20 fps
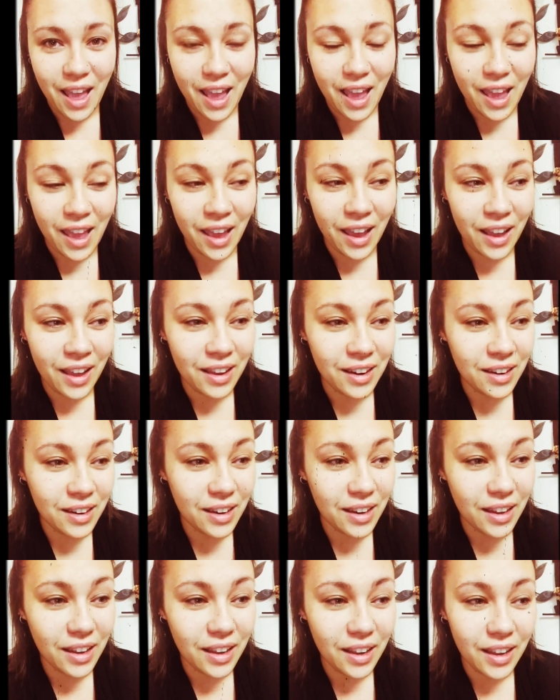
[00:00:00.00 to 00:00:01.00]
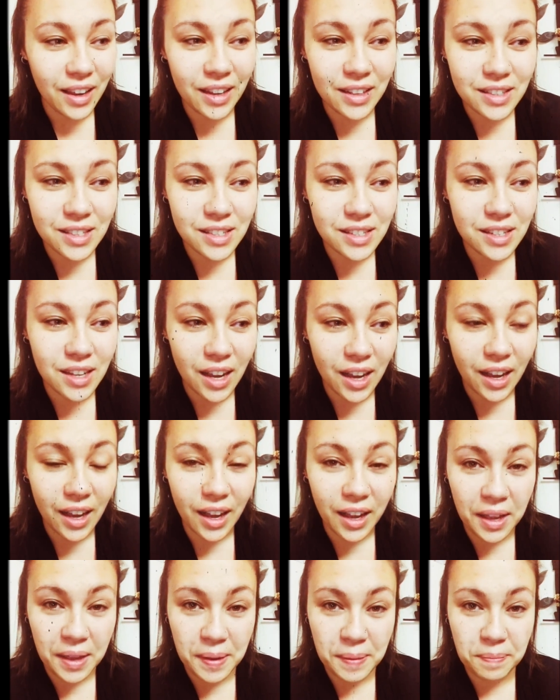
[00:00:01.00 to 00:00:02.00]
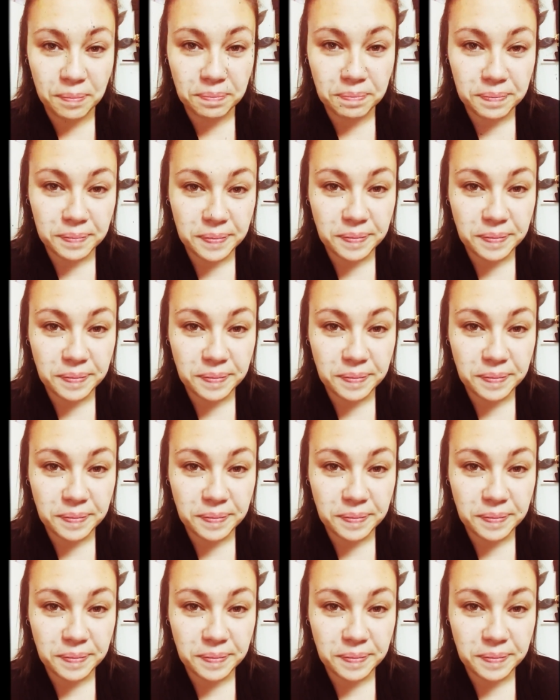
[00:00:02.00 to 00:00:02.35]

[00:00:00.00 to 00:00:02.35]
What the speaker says: and it's time